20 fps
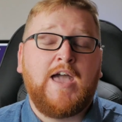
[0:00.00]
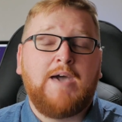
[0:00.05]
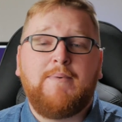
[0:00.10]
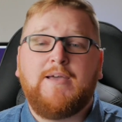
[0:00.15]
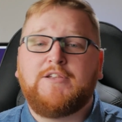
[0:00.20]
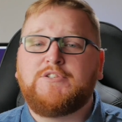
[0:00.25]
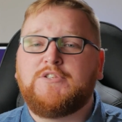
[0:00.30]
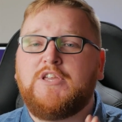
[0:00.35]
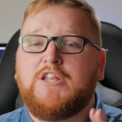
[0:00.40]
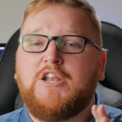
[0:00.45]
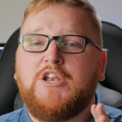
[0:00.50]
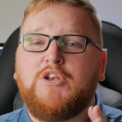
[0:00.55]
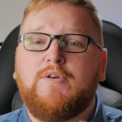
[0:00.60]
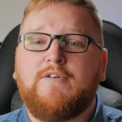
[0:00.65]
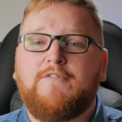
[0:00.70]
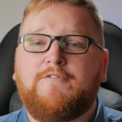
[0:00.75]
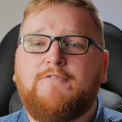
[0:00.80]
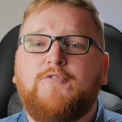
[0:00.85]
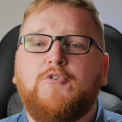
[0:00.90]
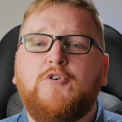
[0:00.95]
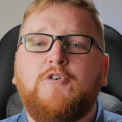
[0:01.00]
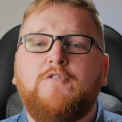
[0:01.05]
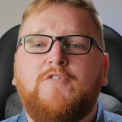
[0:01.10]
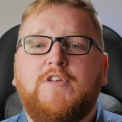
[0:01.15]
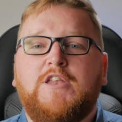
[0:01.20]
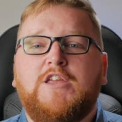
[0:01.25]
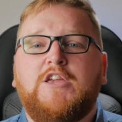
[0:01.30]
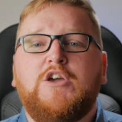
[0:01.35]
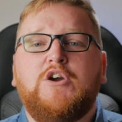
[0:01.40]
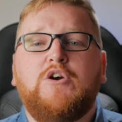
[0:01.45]
I'm actually going to do a full
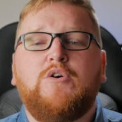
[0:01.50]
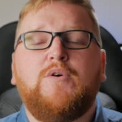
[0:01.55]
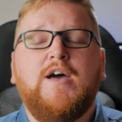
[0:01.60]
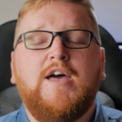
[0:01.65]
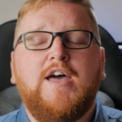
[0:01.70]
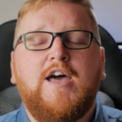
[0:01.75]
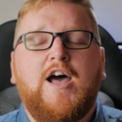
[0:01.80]
video